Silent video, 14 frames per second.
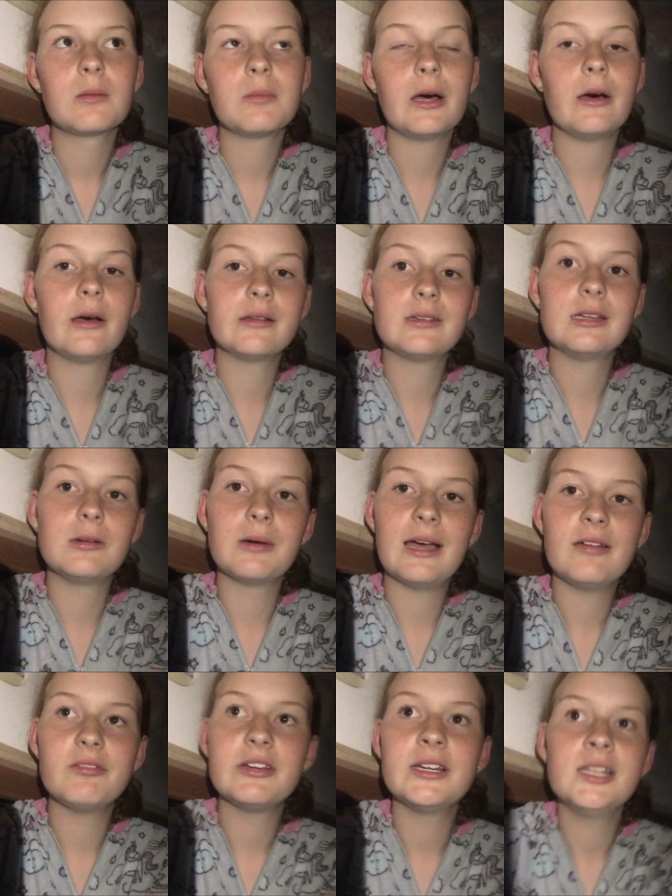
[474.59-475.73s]
party or
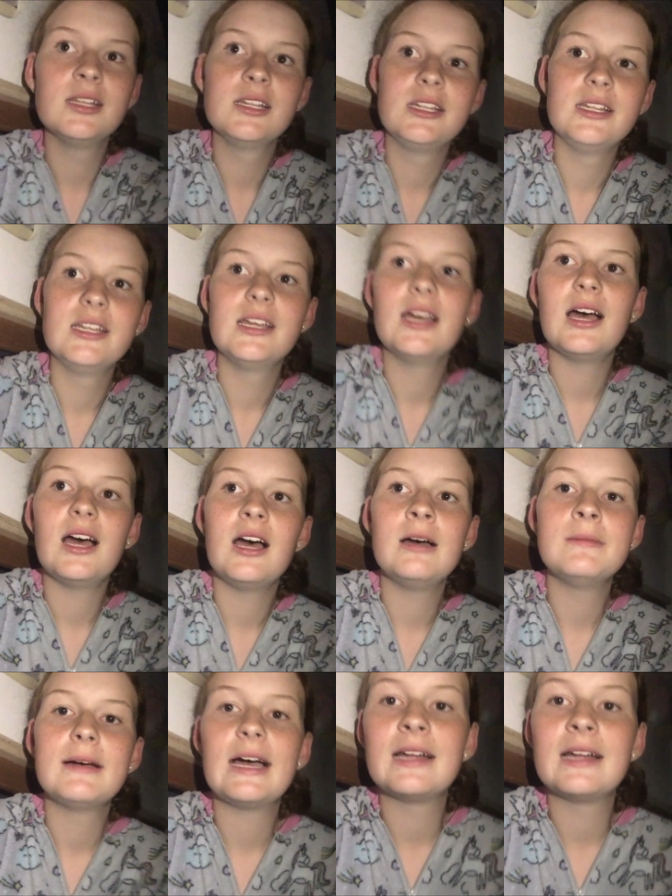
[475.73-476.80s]
whatever, um,